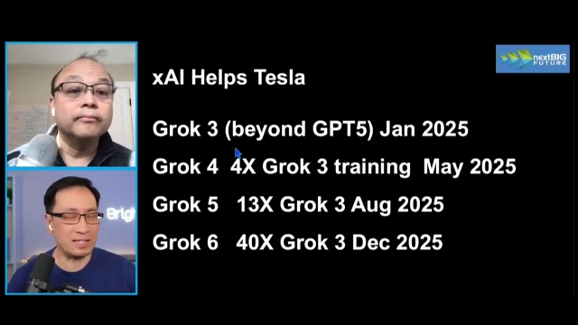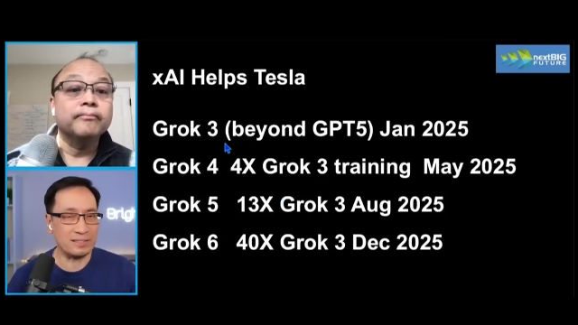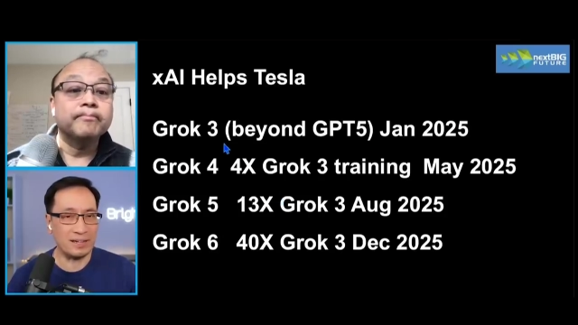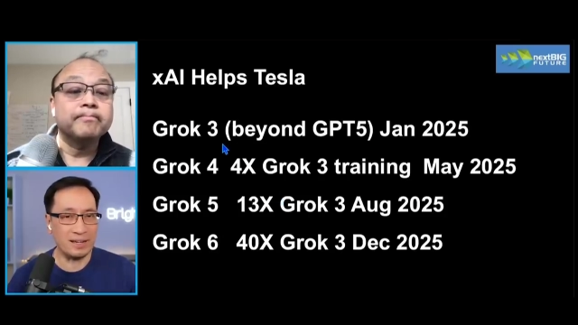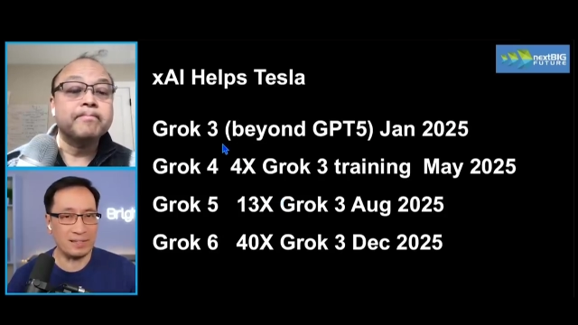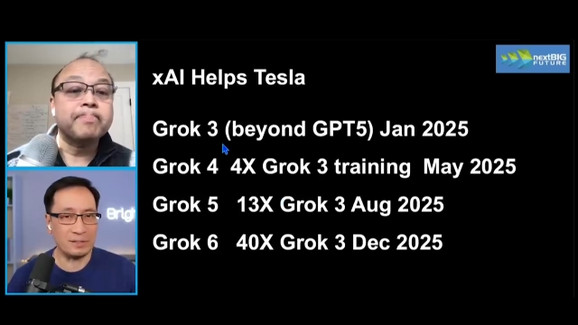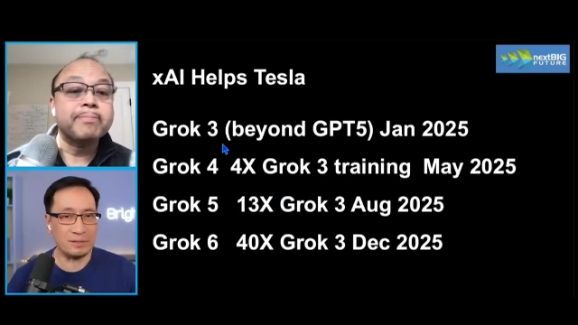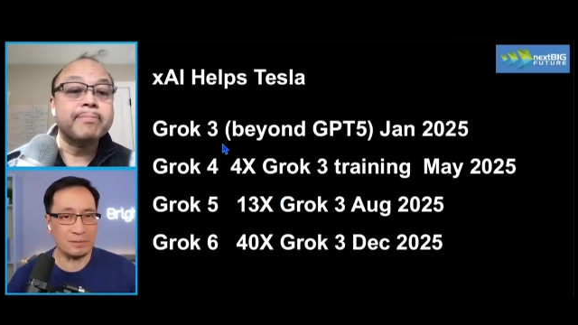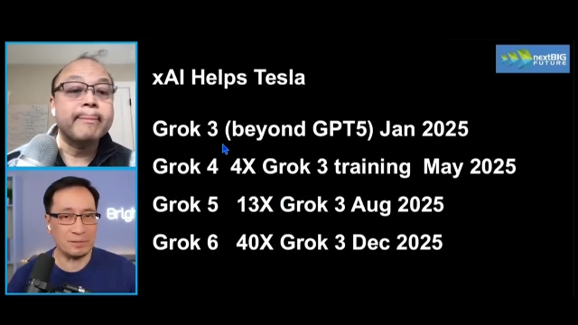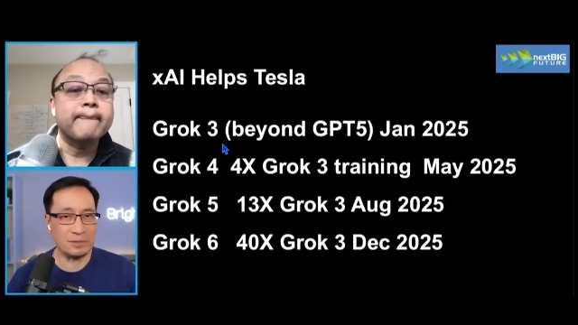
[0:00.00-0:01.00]

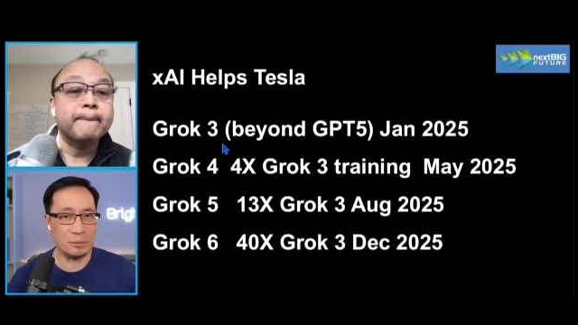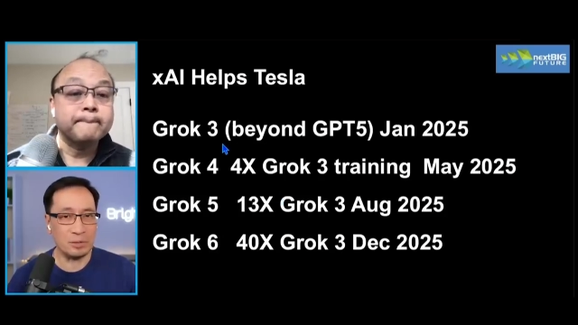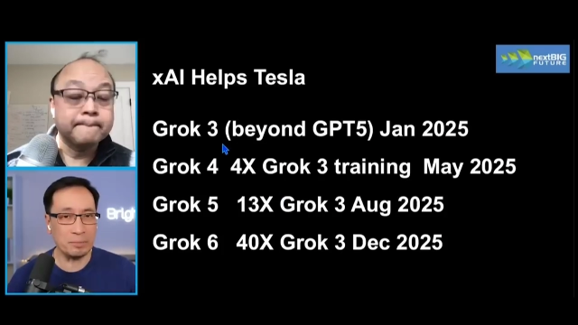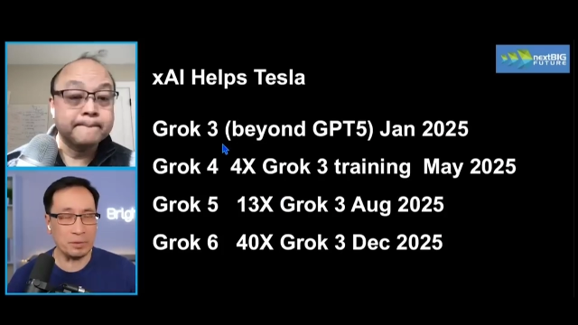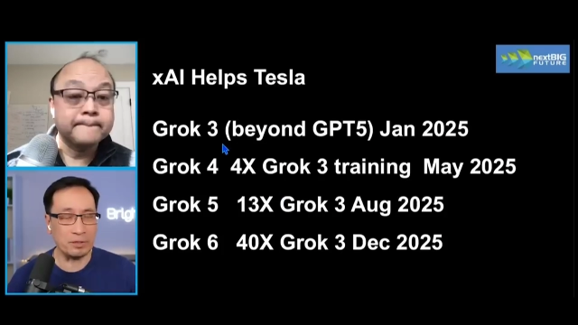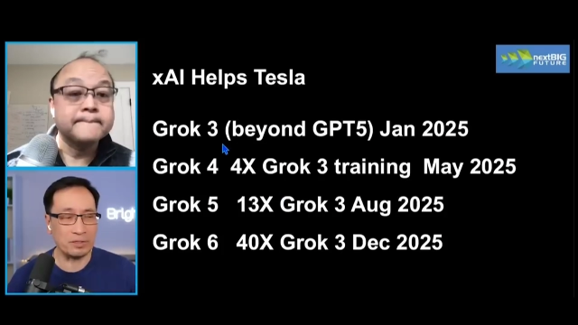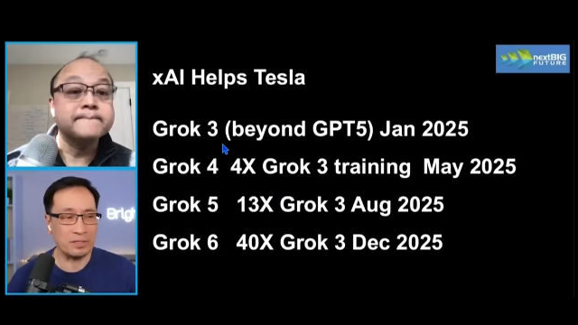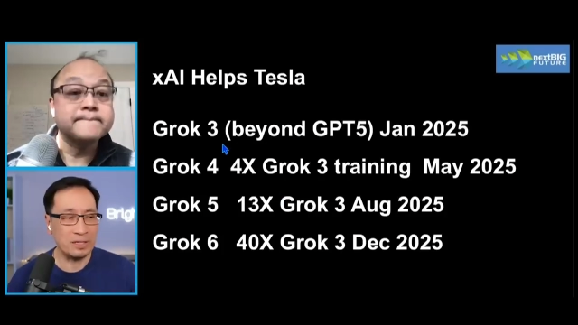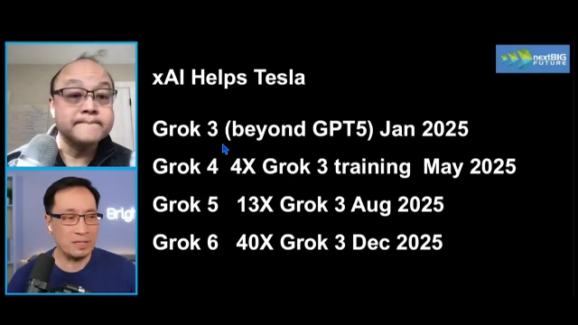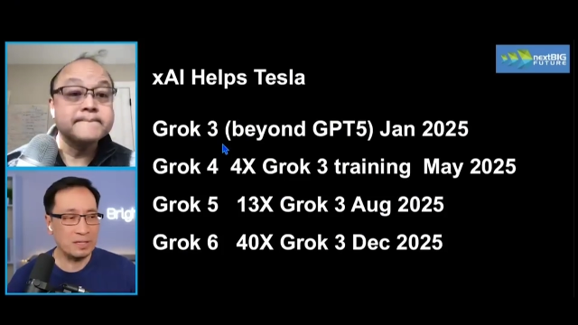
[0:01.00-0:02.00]
Speaker 1: XAI's
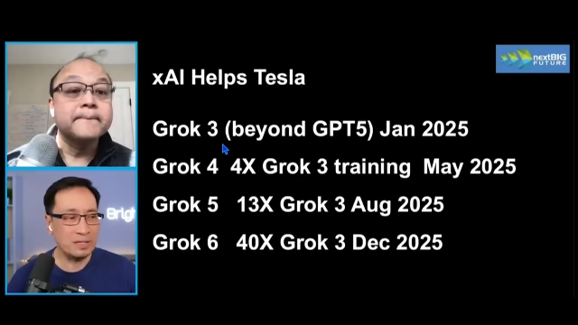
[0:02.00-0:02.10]
supercomputers.